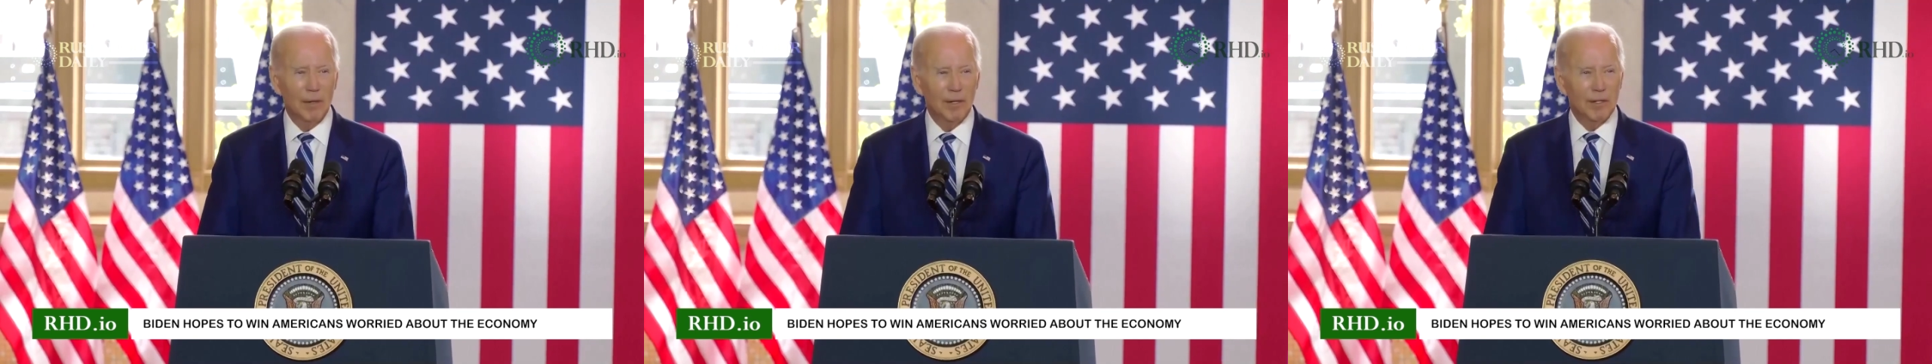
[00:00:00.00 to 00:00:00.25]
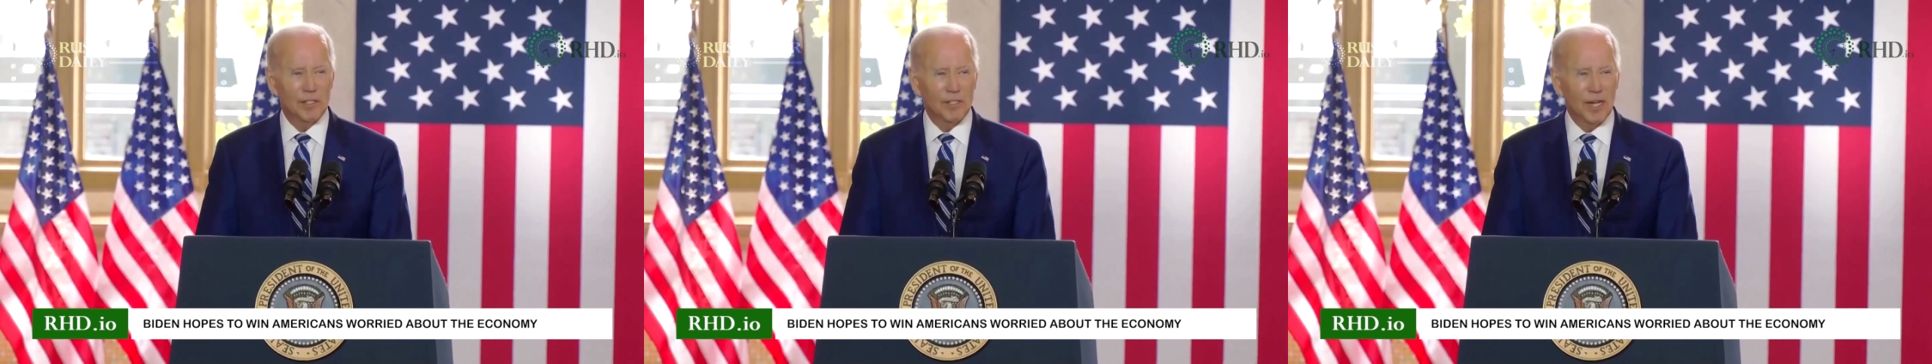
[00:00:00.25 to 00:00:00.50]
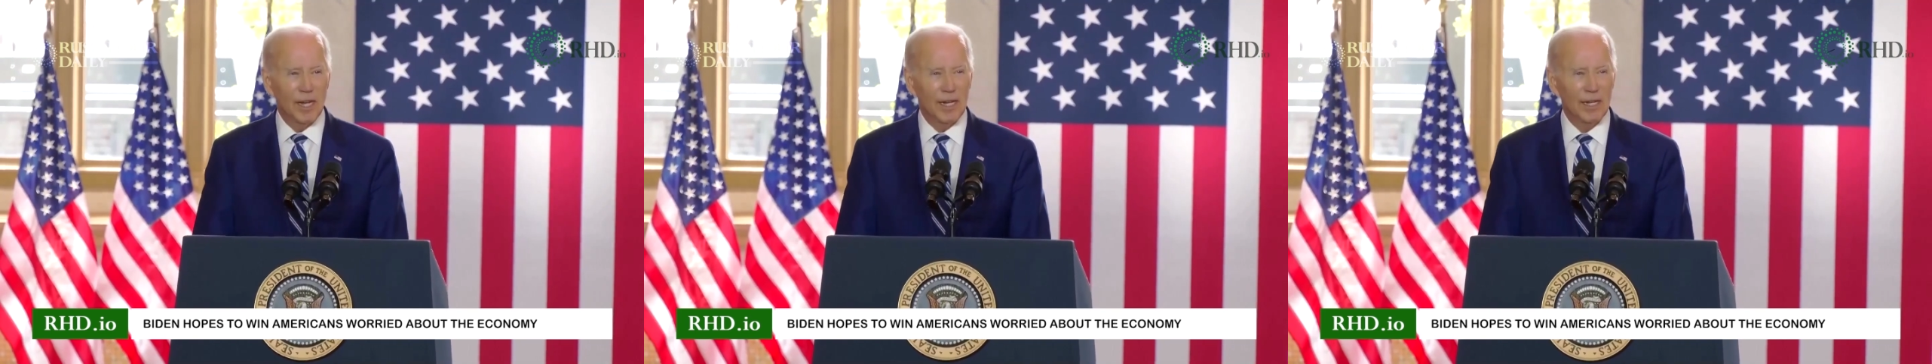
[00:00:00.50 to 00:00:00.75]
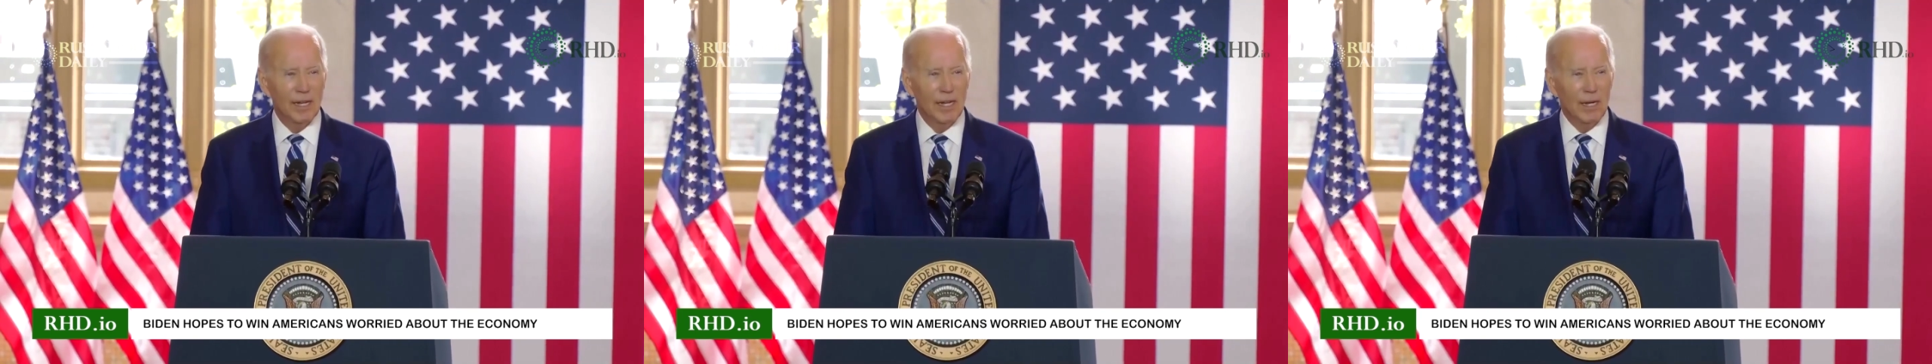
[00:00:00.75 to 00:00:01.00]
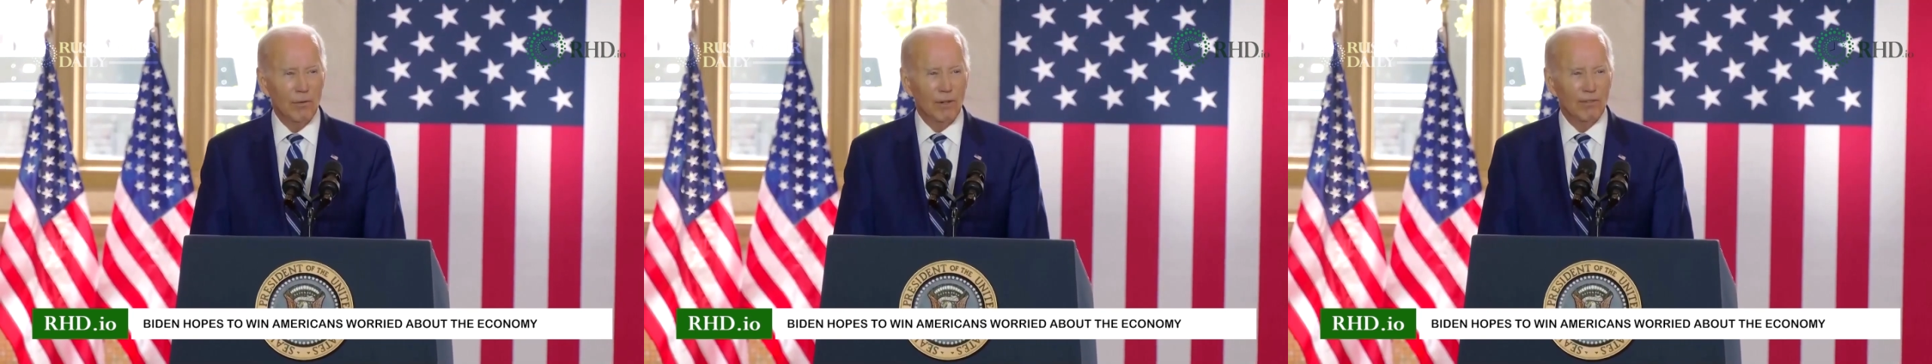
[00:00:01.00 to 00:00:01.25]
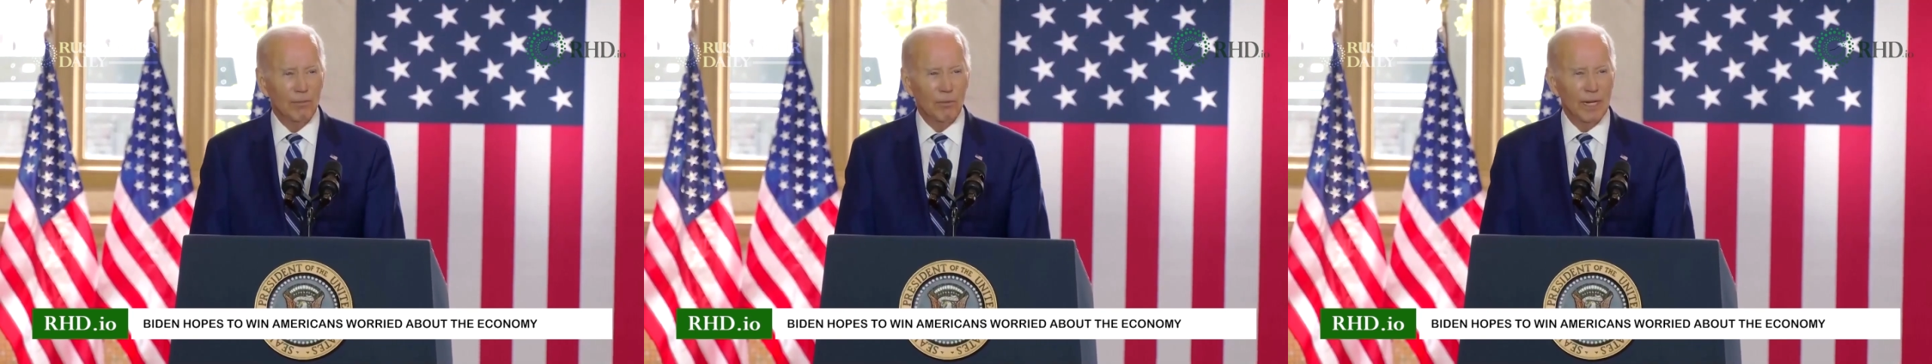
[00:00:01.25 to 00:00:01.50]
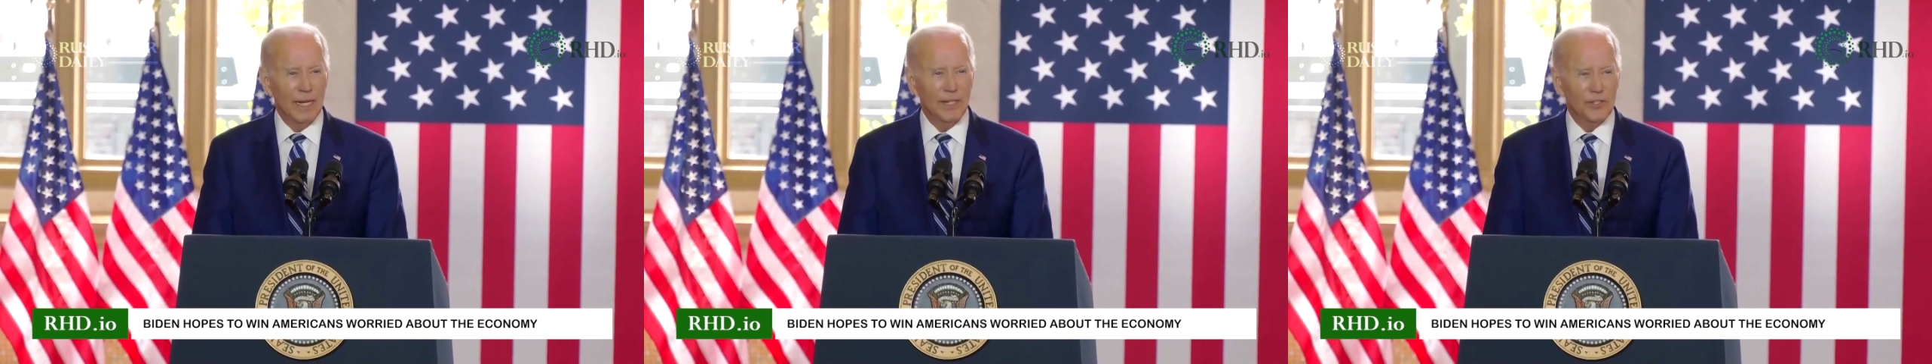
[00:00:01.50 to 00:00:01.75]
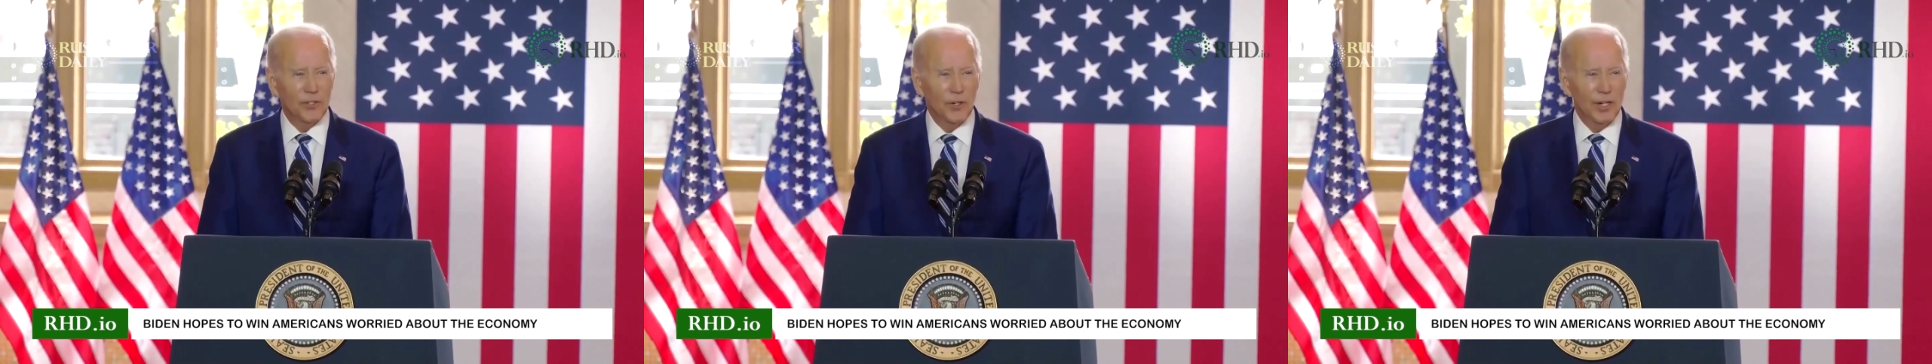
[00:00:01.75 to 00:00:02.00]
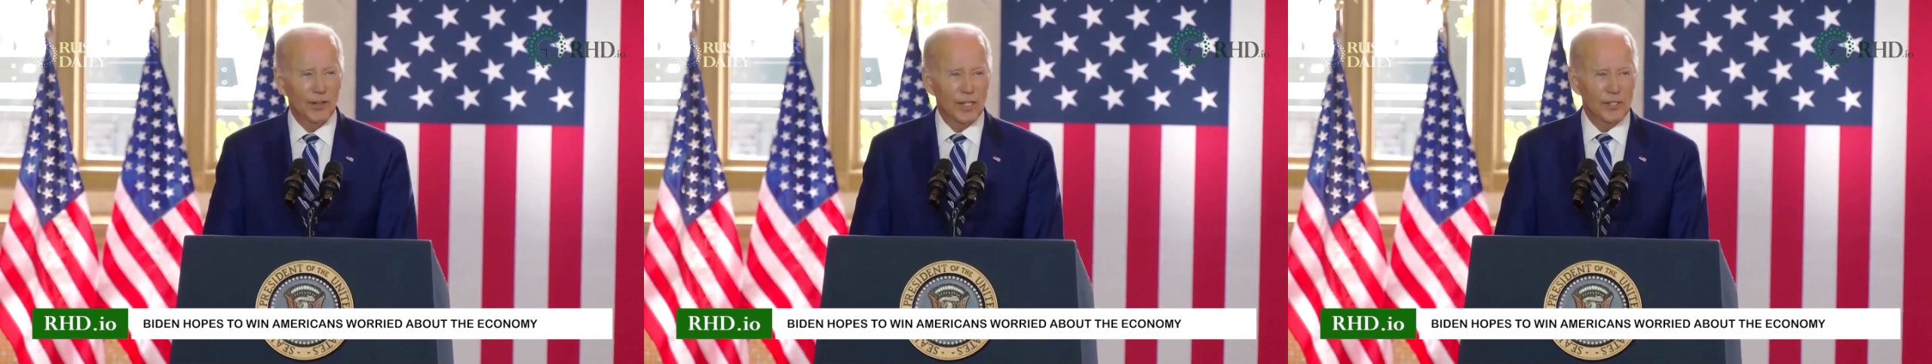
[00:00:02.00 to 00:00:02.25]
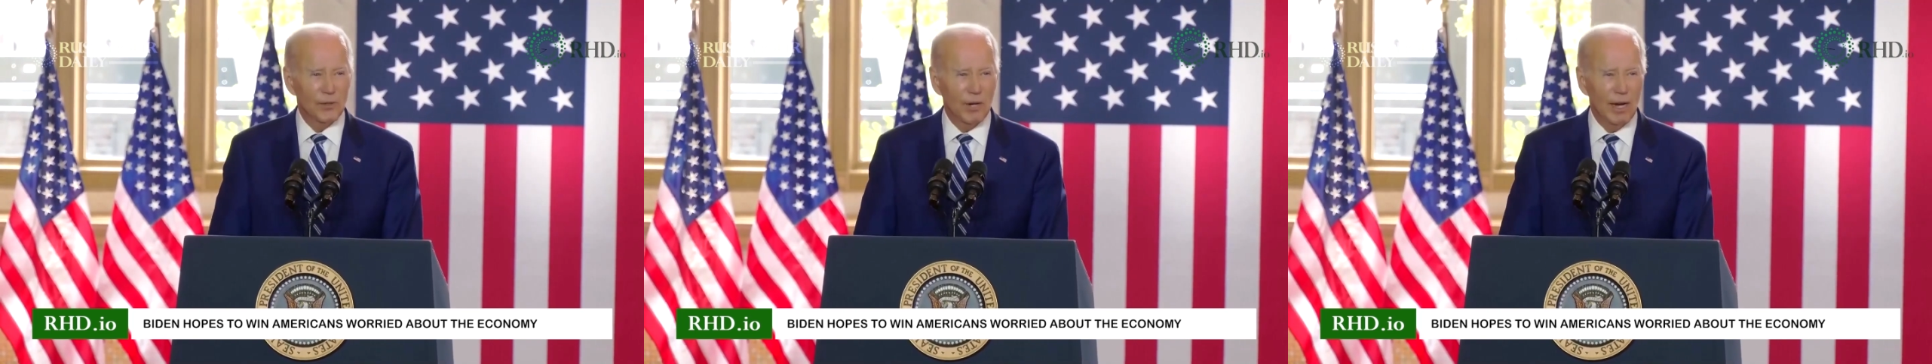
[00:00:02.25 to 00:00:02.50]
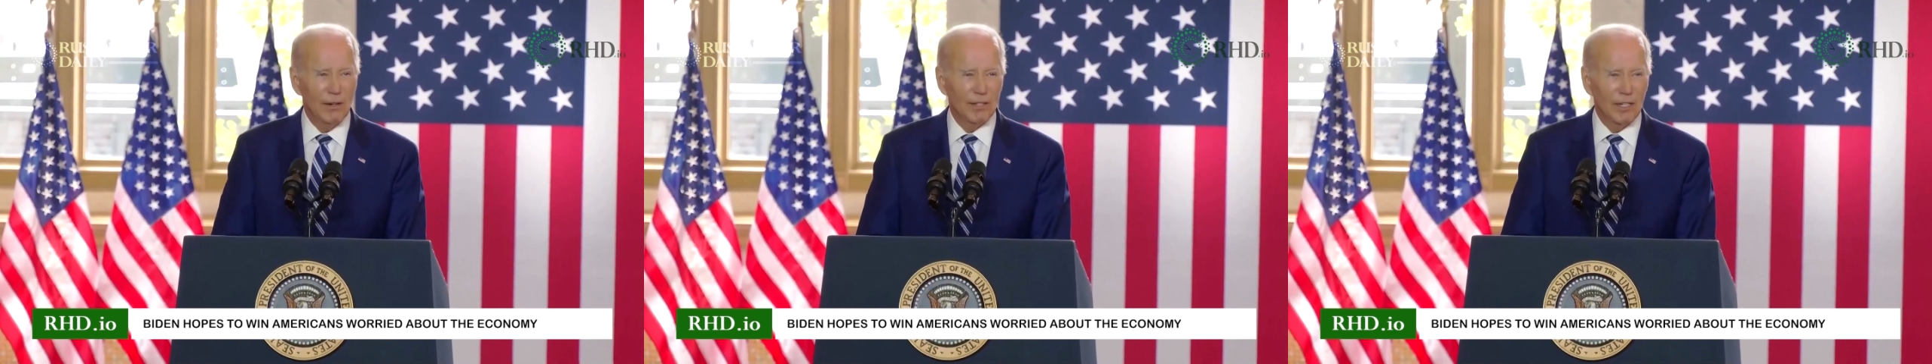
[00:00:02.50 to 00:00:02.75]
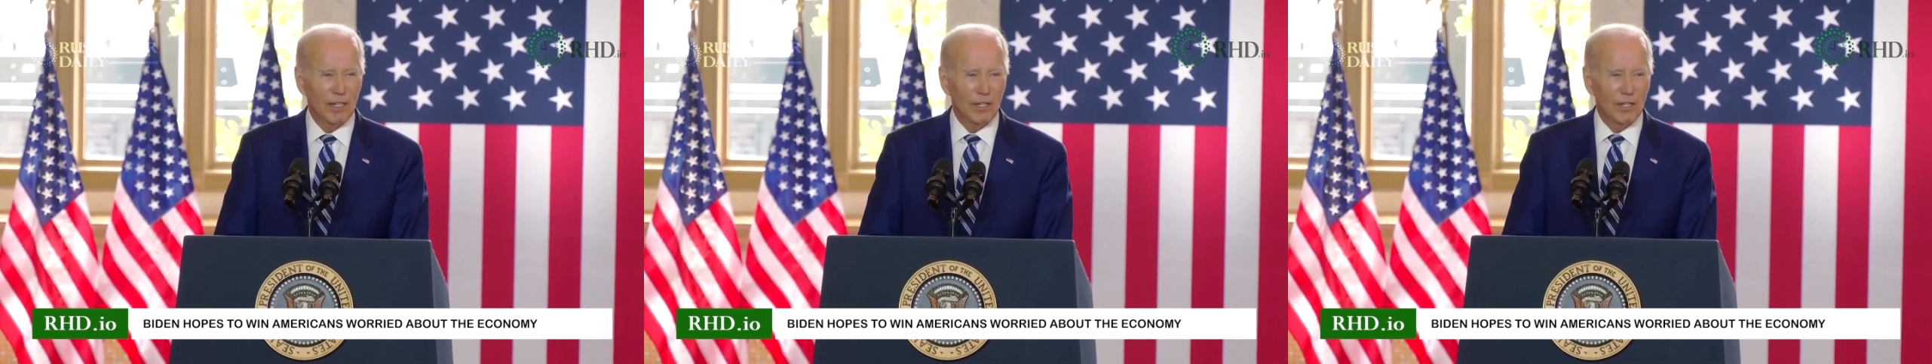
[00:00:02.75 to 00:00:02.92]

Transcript: I'm here to say we have a plan that's turning things around